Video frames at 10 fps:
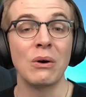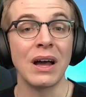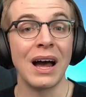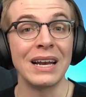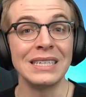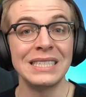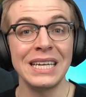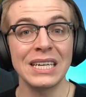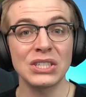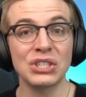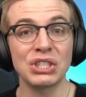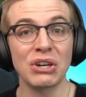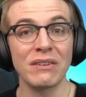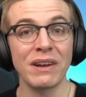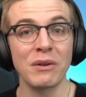Oh God, is he gonna
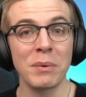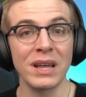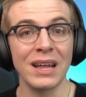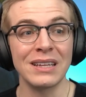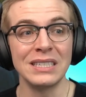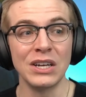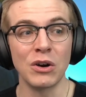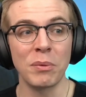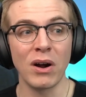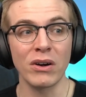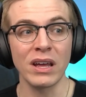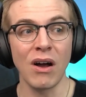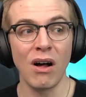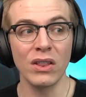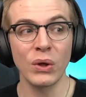serve everybody at the dinner party
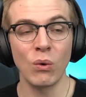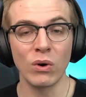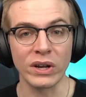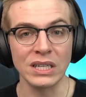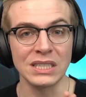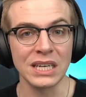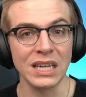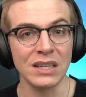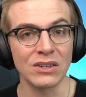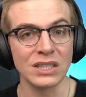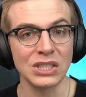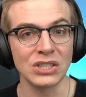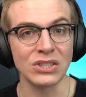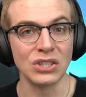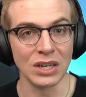all the organs that he literally
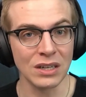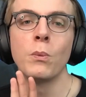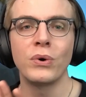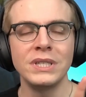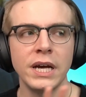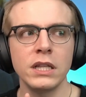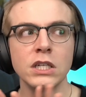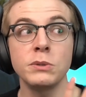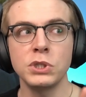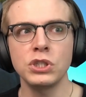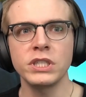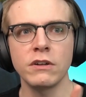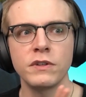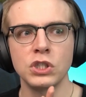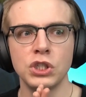just took? Pretend, let's put
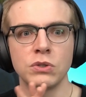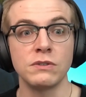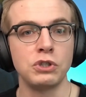yourself in the shoes of